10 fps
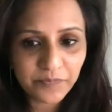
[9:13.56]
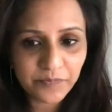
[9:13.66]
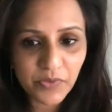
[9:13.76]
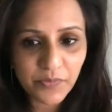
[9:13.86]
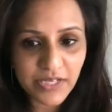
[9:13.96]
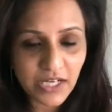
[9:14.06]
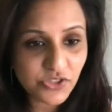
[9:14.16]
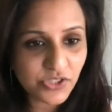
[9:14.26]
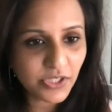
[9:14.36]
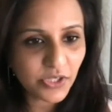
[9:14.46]

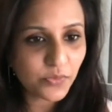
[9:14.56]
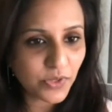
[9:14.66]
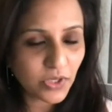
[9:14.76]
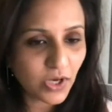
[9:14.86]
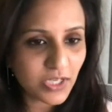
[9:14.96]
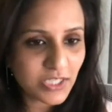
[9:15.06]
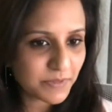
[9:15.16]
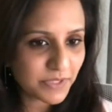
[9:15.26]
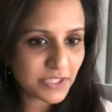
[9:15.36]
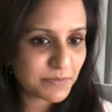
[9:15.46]
reduction in the overall cost,
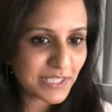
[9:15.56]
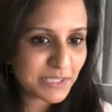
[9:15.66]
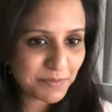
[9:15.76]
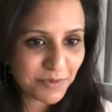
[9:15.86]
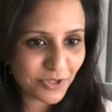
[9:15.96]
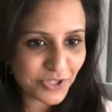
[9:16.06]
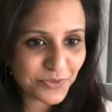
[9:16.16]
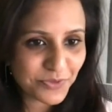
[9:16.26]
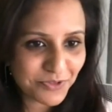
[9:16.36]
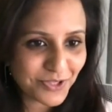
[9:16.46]
because multiple projects
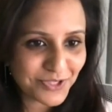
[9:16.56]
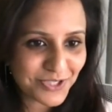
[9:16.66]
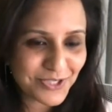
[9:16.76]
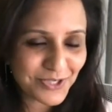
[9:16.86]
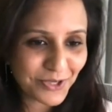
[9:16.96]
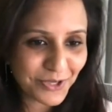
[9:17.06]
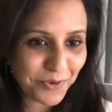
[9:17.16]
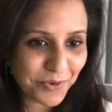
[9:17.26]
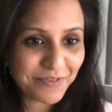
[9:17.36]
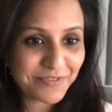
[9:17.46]
would have costed us a lot
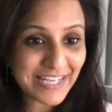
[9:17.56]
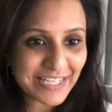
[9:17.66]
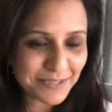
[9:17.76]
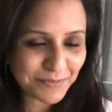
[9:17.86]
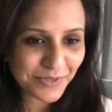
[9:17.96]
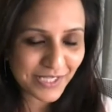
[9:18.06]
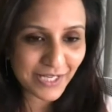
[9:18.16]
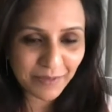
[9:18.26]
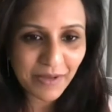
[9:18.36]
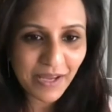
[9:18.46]
more, would have taken us more
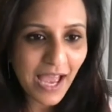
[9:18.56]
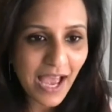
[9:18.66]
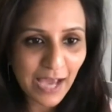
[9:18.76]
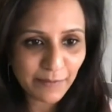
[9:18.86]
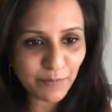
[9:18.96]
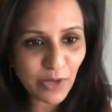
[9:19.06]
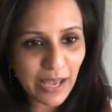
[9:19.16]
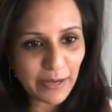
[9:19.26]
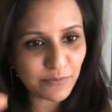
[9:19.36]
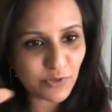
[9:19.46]
time. And
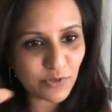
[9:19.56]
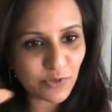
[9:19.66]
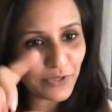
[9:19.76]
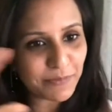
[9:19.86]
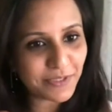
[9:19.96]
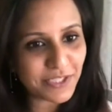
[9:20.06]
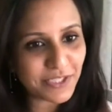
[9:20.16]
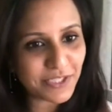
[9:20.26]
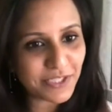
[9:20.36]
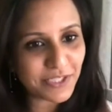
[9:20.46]
I'm talking only about the tip
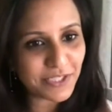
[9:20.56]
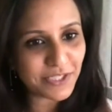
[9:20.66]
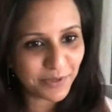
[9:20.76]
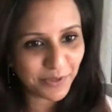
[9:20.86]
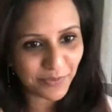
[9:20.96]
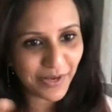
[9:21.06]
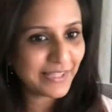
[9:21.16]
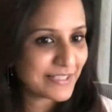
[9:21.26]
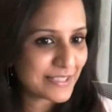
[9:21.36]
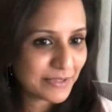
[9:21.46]
of the iceberg, right?
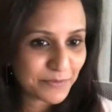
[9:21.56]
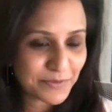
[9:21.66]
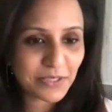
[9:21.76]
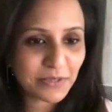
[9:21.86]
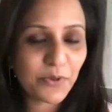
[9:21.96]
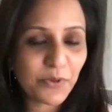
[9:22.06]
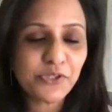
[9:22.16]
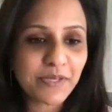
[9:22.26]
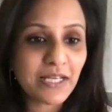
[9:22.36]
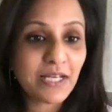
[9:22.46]
There's
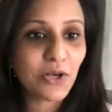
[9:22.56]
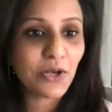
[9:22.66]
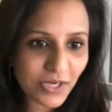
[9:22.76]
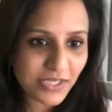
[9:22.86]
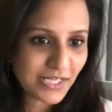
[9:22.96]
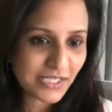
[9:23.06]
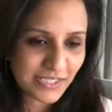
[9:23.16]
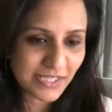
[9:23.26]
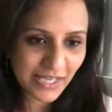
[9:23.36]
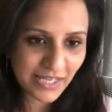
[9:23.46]
a lot
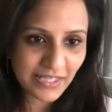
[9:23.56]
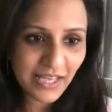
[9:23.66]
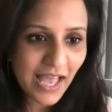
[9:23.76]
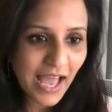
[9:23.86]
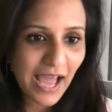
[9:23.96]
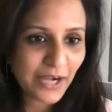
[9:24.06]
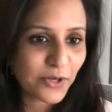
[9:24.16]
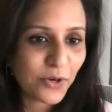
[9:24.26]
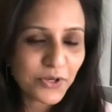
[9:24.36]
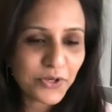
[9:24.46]
underneath, and
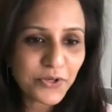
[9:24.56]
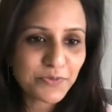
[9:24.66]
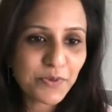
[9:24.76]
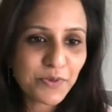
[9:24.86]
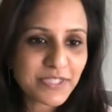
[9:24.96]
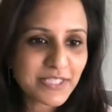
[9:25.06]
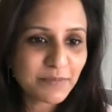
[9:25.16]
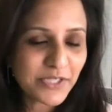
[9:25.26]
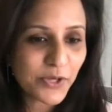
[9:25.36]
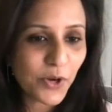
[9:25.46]
God knows we would still
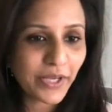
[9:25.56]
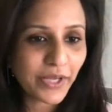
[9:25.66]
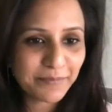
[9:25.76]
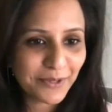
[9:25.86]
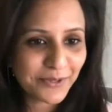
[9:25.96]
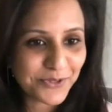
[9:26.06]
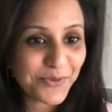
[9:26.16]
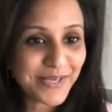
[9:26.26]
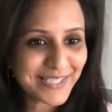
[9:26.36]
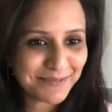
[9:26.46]
be talking about
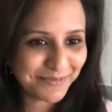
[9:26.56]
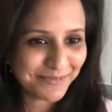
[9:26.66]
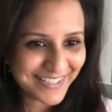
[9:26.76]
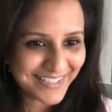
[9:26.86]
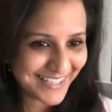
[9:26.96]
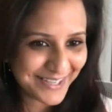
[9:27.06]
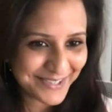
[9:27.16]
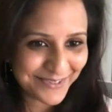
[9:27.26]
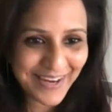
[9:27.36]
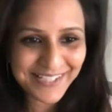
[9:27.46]
doing some of these
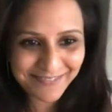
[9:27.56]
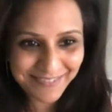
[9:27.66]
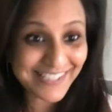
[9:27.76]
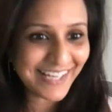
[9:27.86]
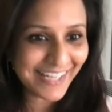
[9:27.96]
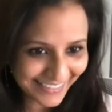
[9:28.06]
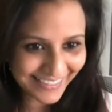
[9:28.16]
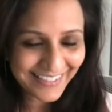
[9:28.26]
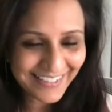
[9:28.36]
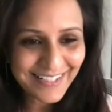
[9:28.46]
things, right? And we are done.
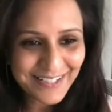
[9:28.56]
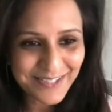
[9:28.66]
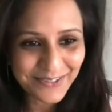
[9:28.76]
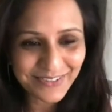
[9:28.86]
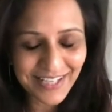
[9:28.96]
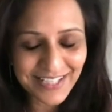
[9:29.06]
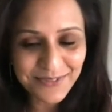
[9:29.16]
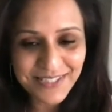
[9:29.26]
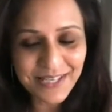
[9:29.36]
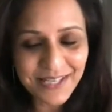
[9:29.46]
So that's
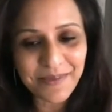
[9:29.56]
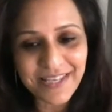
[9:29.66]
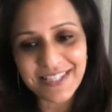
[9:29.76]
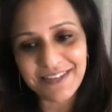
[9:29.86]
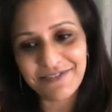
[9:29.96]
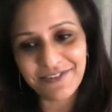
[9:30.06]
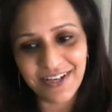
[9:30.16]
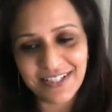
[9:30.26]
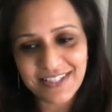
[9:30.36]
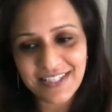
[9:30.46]
what's amazing for
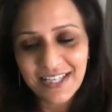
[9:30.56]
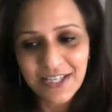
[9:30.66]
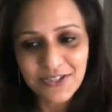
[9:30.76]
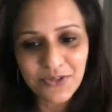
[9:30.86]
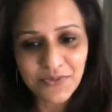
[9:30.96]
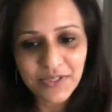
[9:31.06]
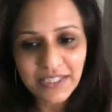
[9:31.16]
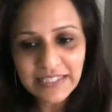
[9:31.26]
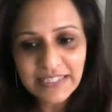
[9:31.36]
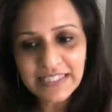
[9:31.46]
us. So
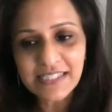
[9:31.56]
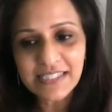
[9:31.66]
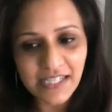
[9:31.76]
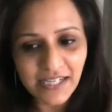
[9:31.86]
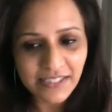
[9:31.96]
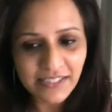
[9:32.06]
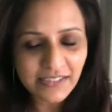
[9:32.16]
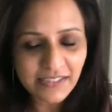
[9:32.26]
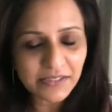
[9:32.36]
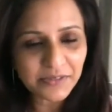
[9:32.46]
really, the
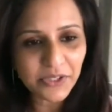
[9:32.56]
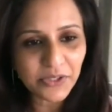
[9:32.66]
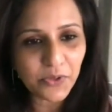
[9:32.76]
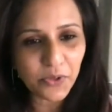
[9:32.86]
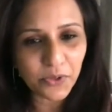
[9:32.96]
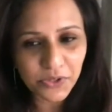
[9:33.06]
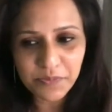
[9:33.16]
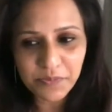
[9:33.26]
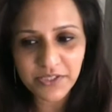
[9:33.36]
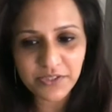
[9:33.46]
entire
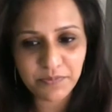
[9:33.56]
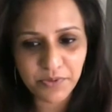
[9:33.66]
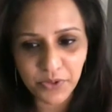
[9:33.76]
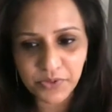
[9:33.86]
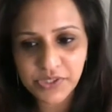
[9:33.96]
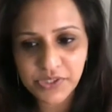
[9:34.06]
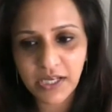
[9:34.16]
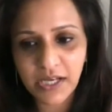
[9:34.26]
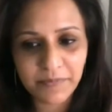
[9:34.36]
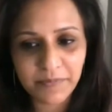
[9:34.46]
automated approach
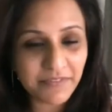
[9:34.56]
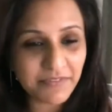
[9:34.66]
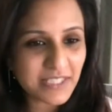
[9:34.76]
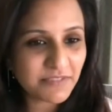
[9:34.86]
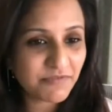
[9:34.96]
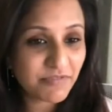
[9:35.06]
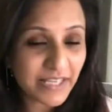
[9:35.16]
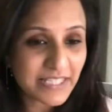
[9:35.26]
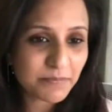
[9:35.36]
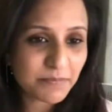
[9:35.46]
gave us the
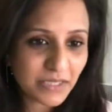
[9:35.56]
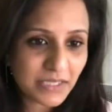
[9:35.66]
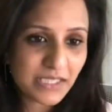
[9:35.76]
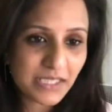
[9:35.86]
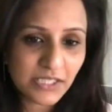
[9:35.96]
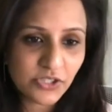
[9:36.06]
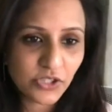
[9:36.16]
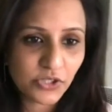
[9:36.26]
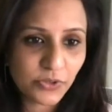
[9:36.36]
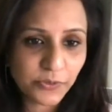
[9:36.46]
flexibility
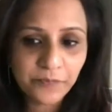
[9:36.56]
to